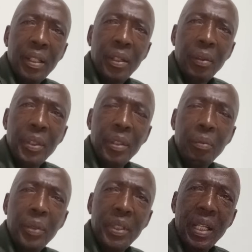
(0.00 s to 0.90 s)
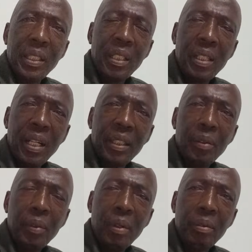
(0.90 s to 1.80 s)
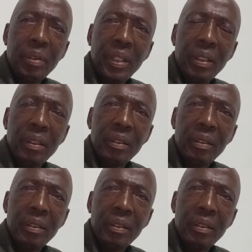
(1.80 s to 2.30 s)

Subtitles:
we simply just shrug them off and,